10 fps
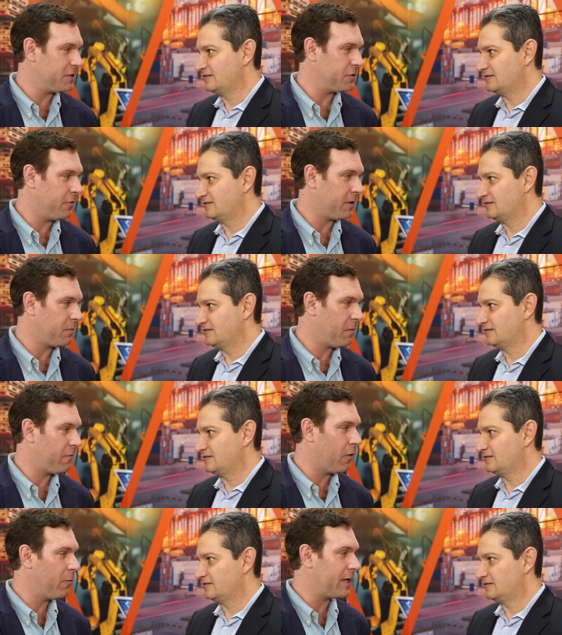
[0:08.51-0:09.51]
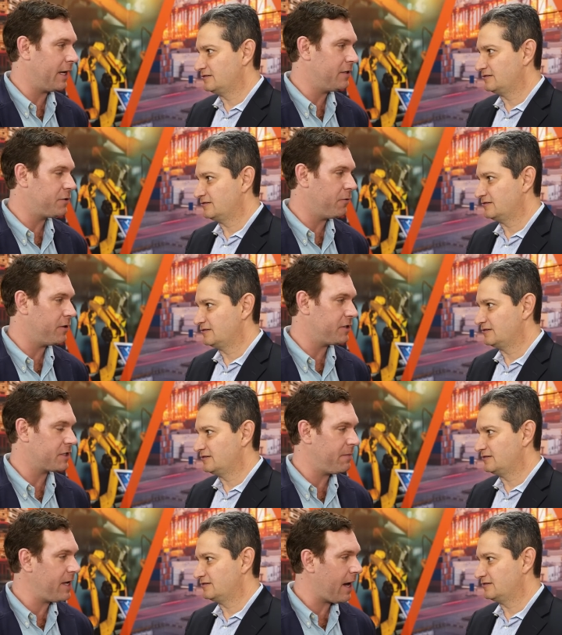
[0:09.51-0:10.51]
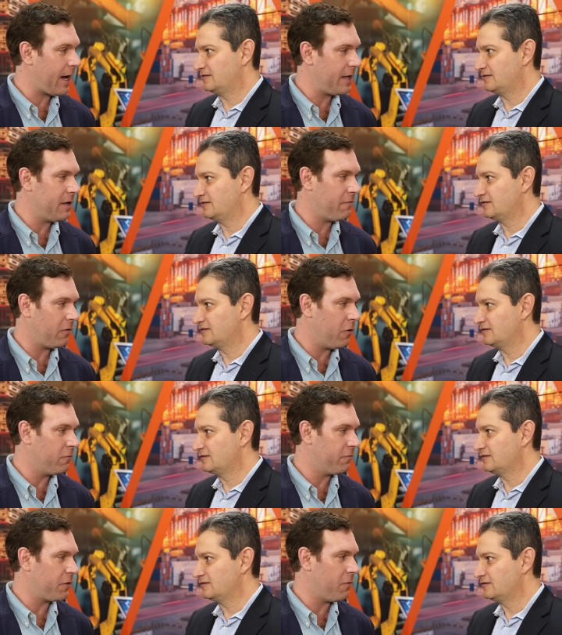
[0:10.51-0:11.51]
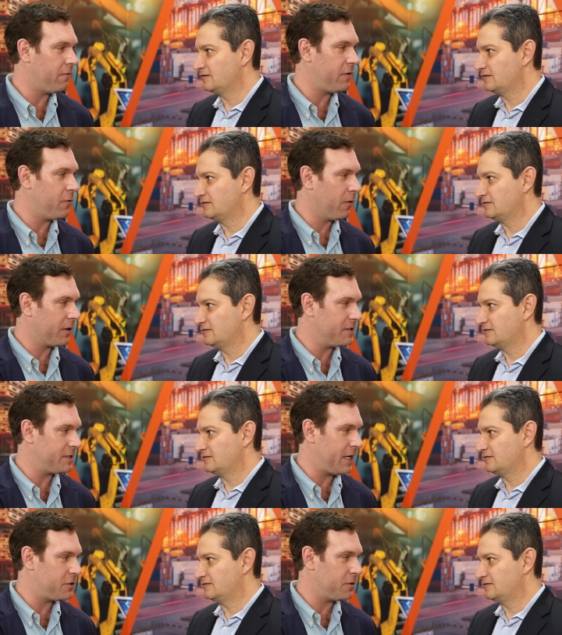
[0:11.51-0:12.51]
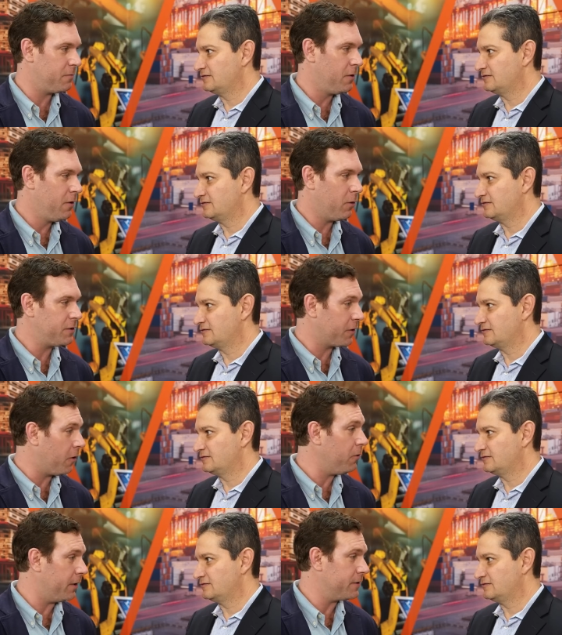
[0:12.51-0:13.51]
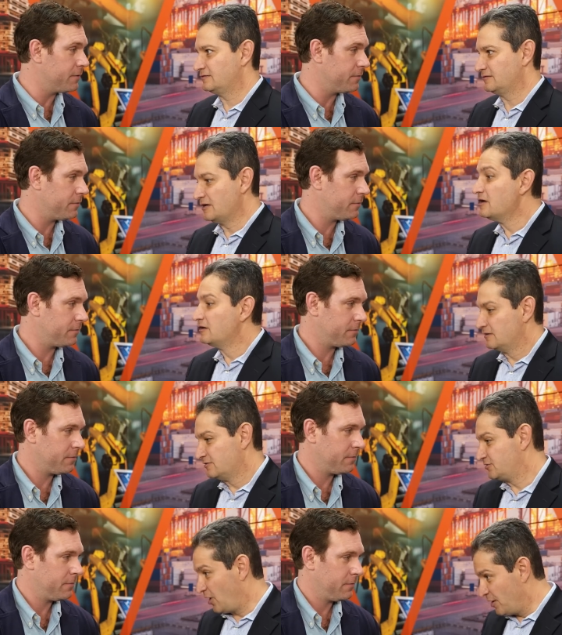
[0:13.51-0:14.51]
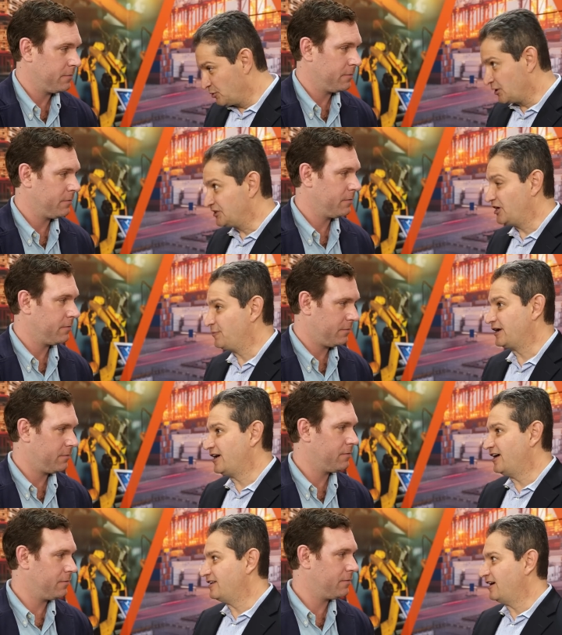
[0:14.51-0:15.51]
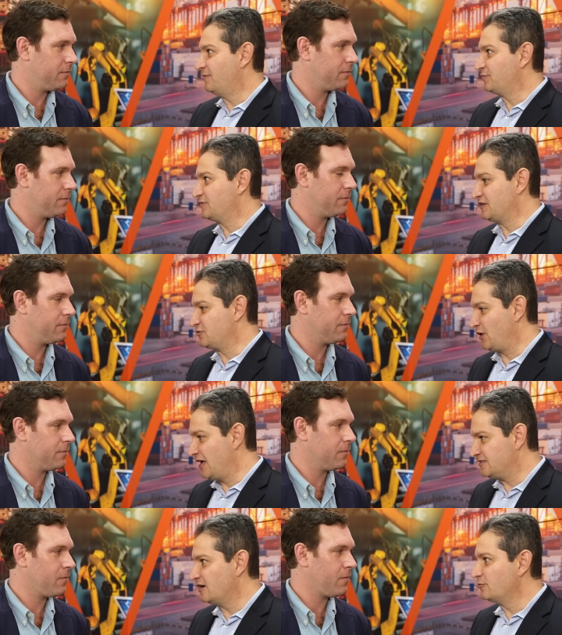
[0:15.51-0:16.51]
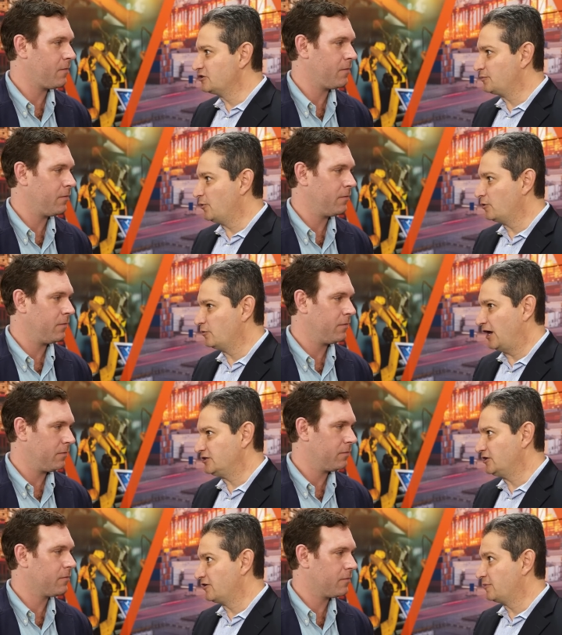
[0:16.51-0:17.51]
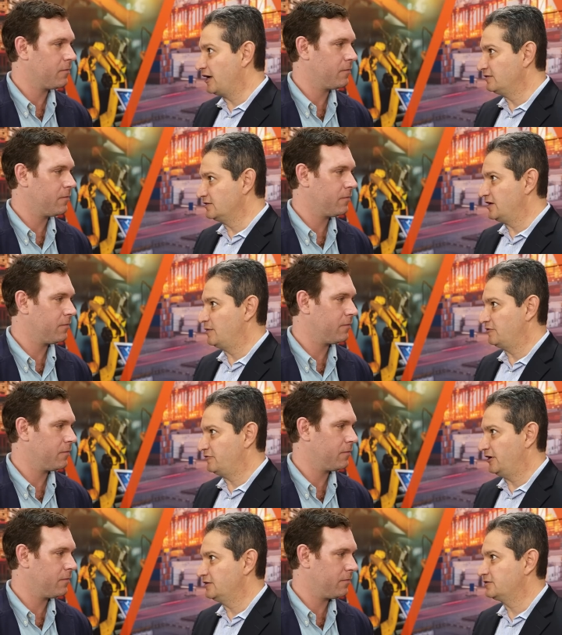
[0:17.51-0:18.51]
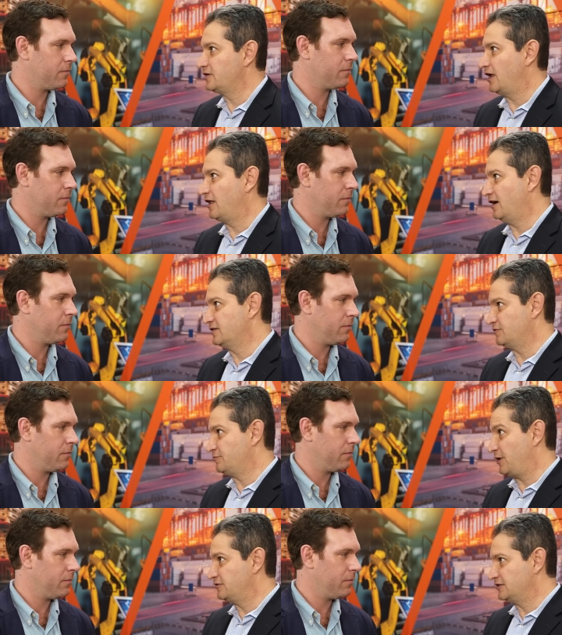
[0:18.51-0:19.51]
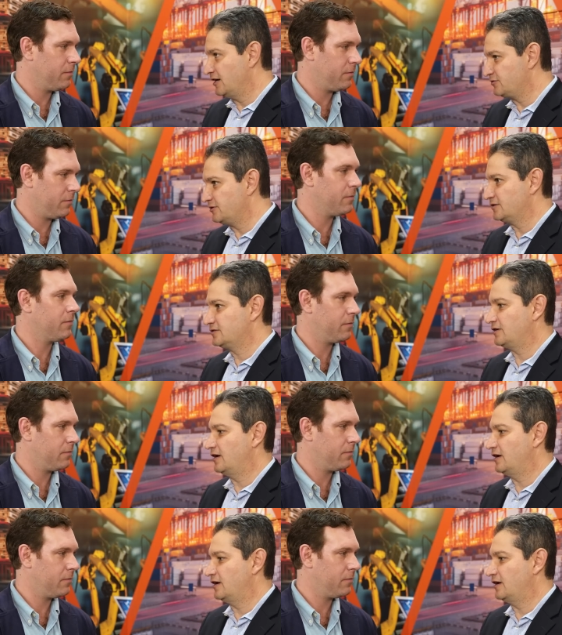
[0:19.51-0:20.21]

Speaker 1: is doing. But before we get into it, just give me a high level overview of the organization, what the goal is.
Speaker 2: So happy to catch up again. Um, since last time we spoke, we actually rebranded the MFA to the Alliance of Private Networks.